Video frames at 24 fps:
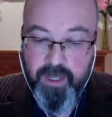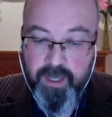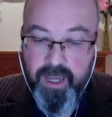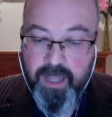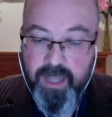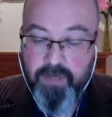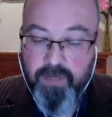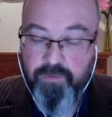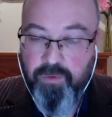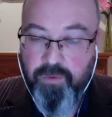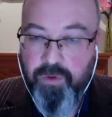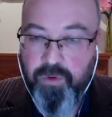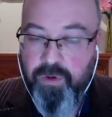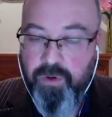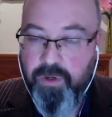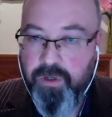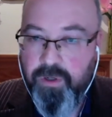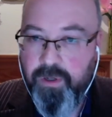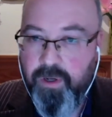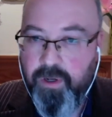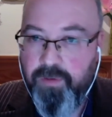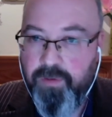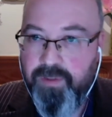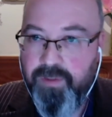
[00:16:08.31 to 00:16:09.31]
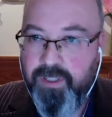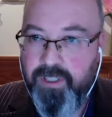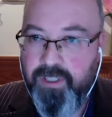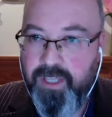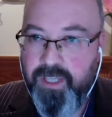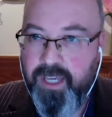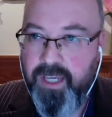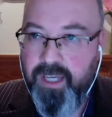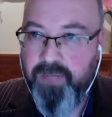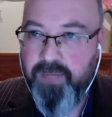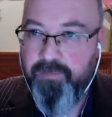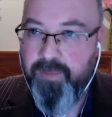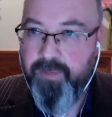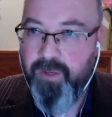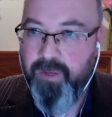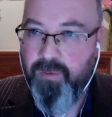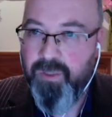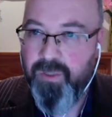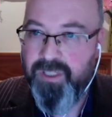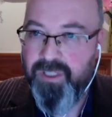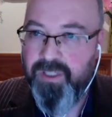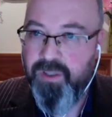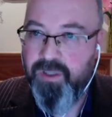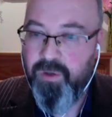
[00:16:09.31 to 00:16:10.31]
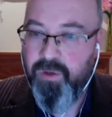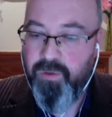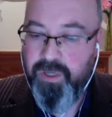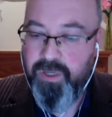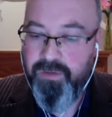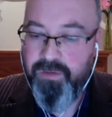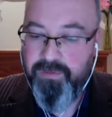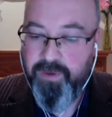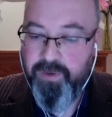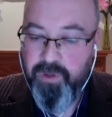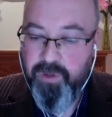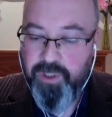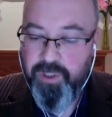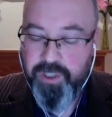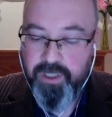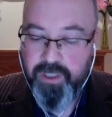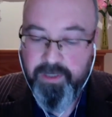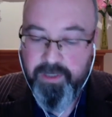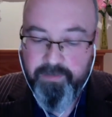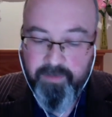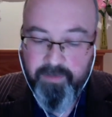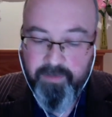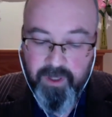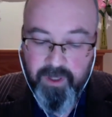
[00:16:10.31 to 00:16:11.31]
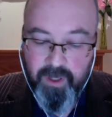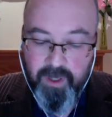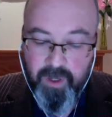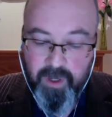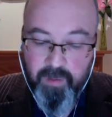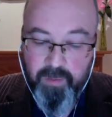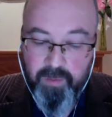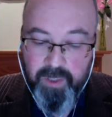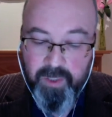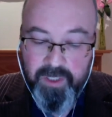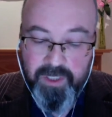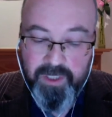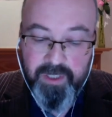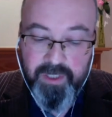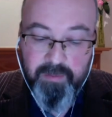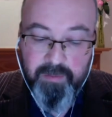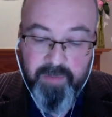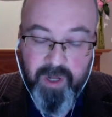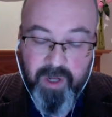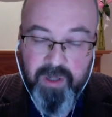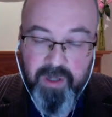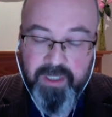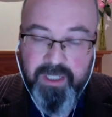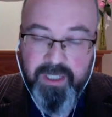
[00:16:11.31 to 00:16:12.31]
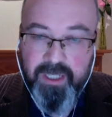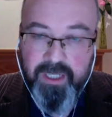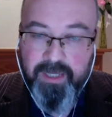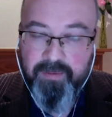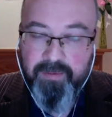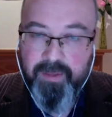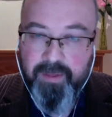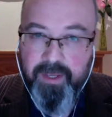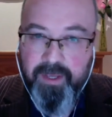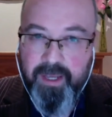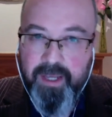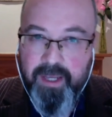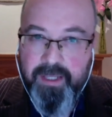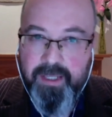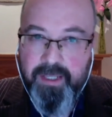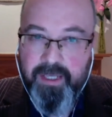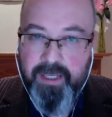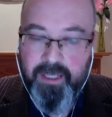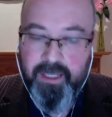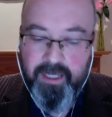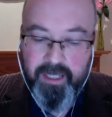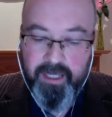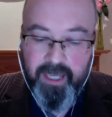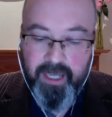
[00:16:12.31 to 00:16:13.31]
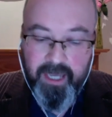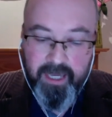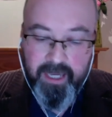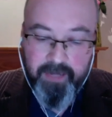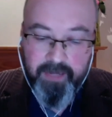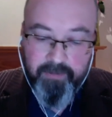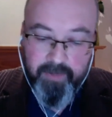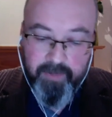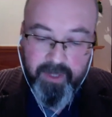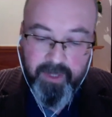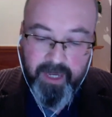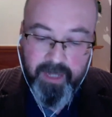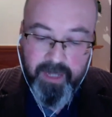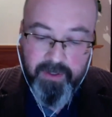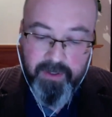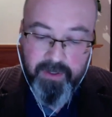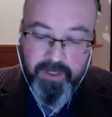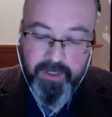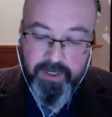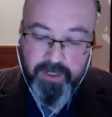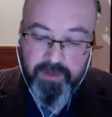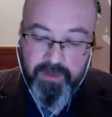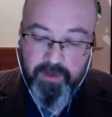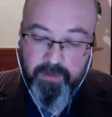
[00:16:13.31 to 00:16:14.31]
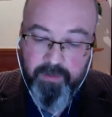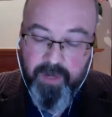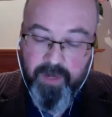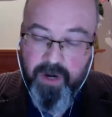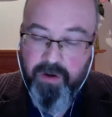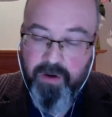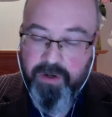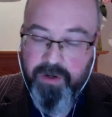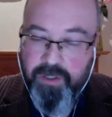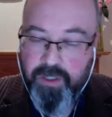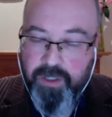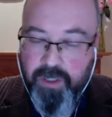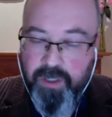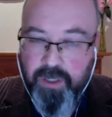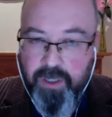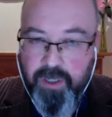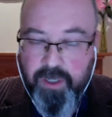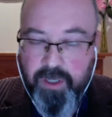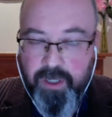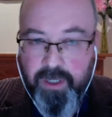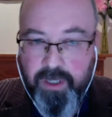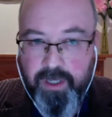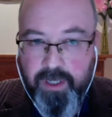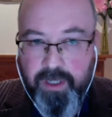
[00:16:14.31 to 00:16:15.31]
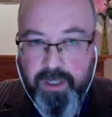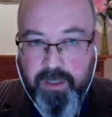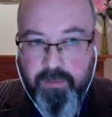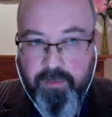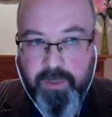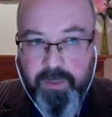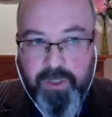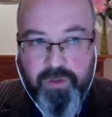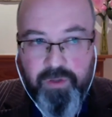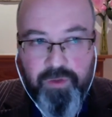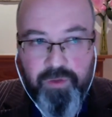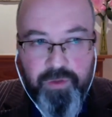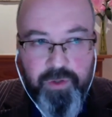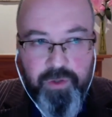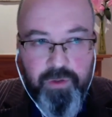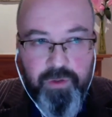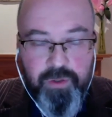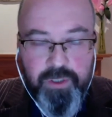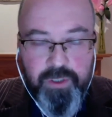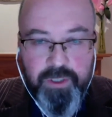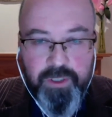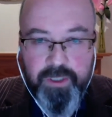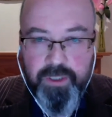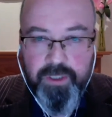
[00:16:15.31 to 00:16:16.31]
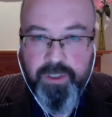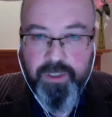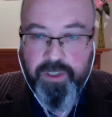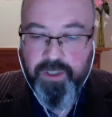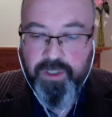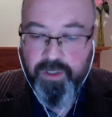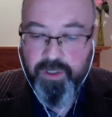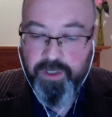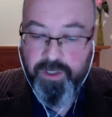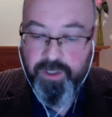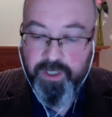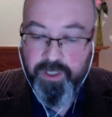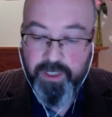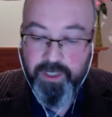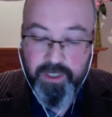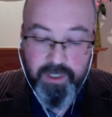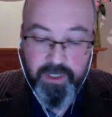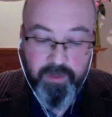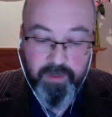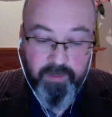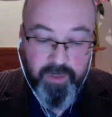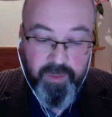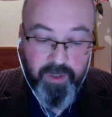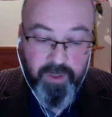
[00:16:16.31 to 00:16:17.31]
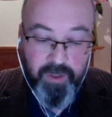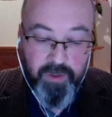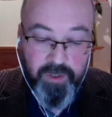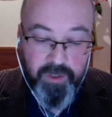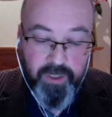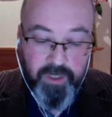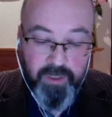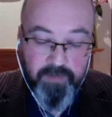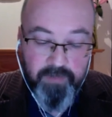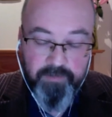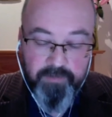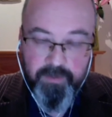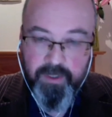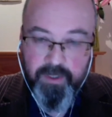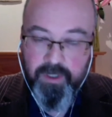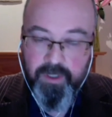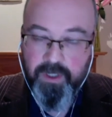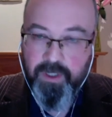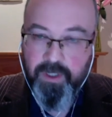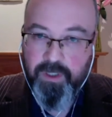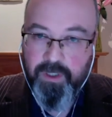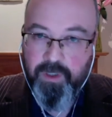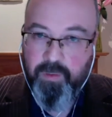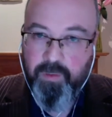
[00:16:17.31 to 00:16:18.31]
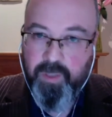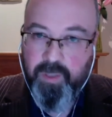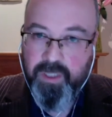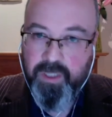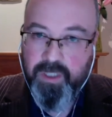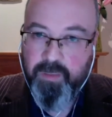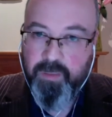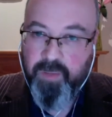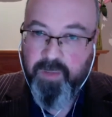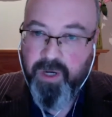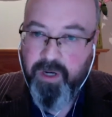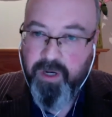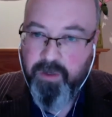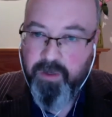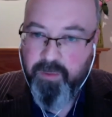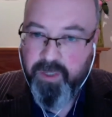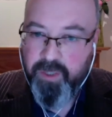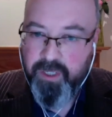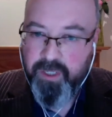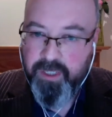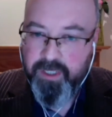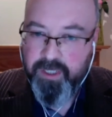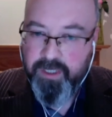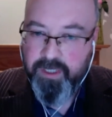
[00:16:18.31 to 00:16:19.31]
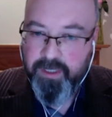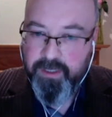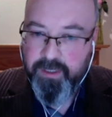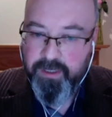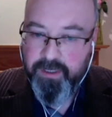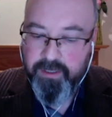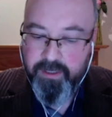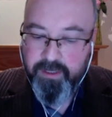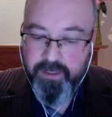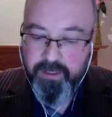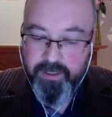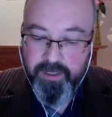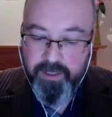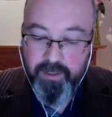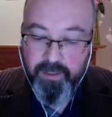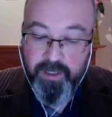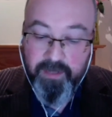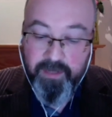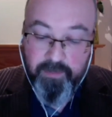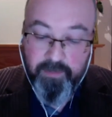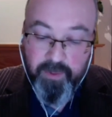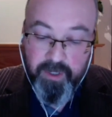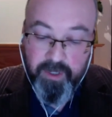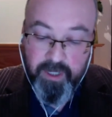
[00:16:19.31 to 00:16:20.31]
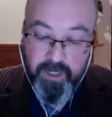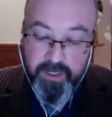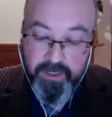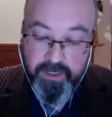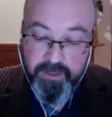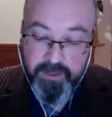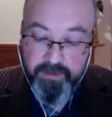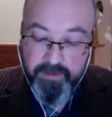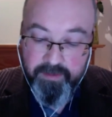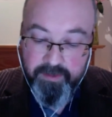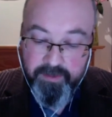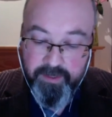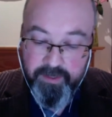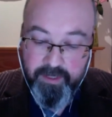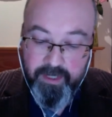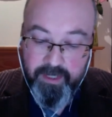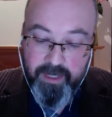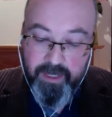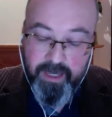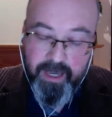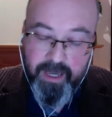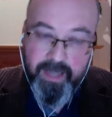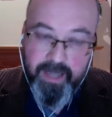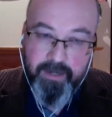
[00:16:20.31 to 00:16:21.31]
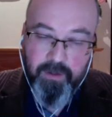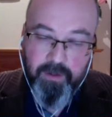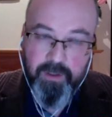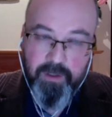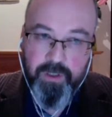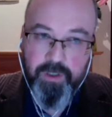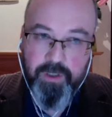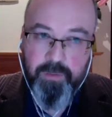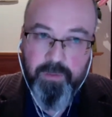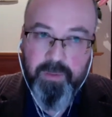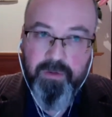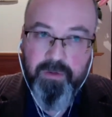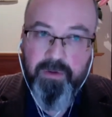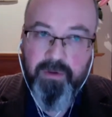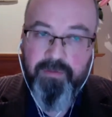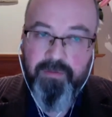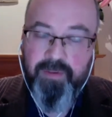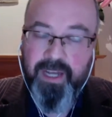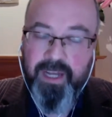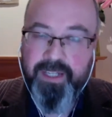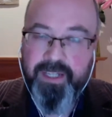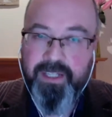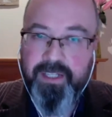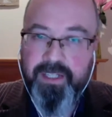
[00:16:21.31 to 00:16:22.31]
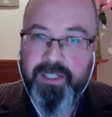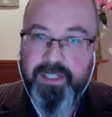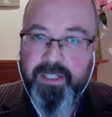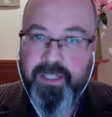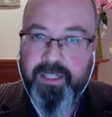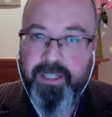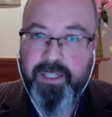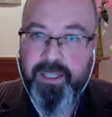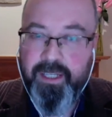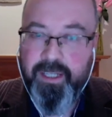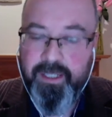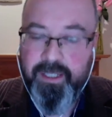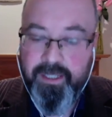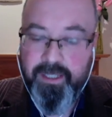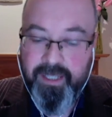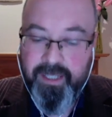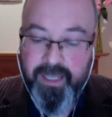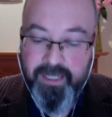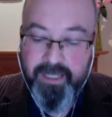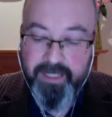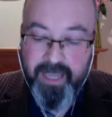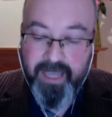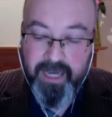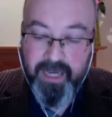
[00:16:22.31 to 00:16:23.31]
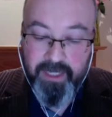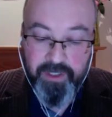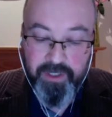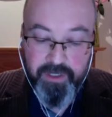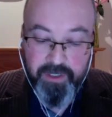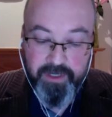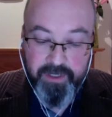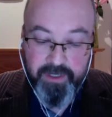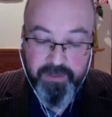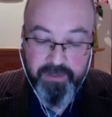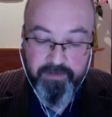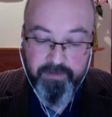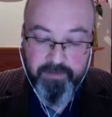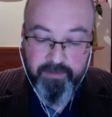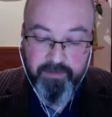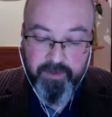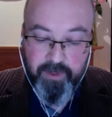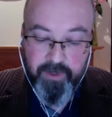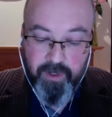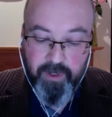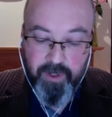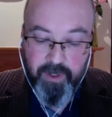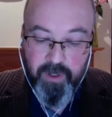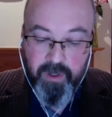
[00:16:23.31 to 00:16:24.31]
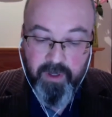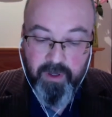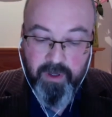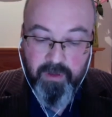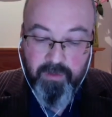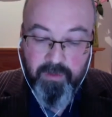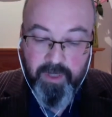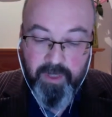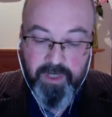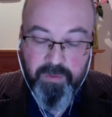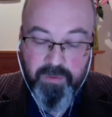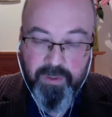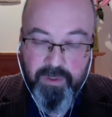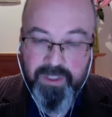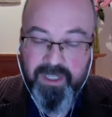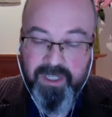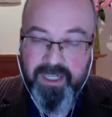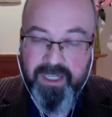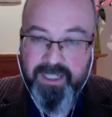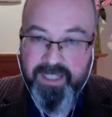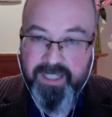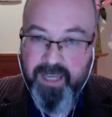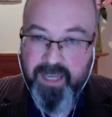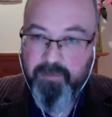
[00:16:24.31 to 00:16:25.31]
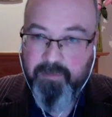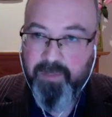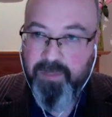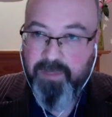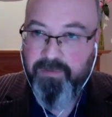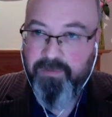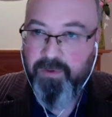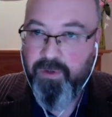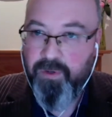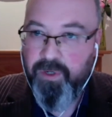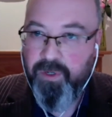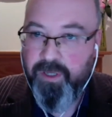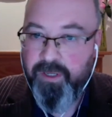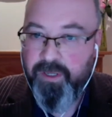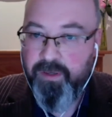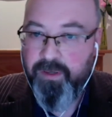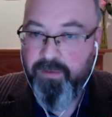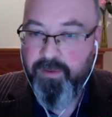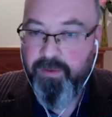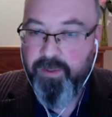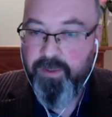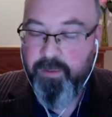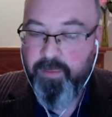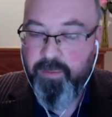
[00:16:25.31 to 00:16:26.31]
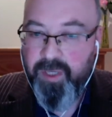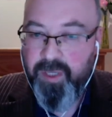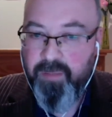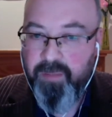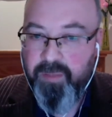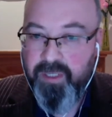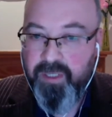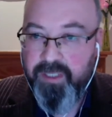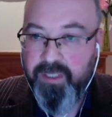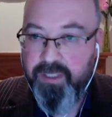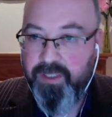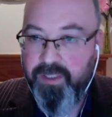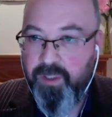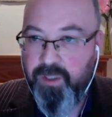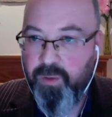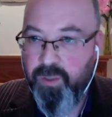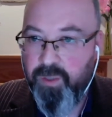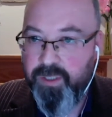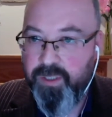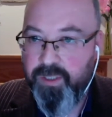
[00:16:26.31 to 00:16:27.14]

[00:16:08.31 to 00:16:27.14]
And the rule of the king wasn't only functional, but symbolically, the king entered into a marriage with truth, justice, beauty, to be inspired by it, to live by it, and also to be reflected in his actions, which was an example for the people in the Tuat.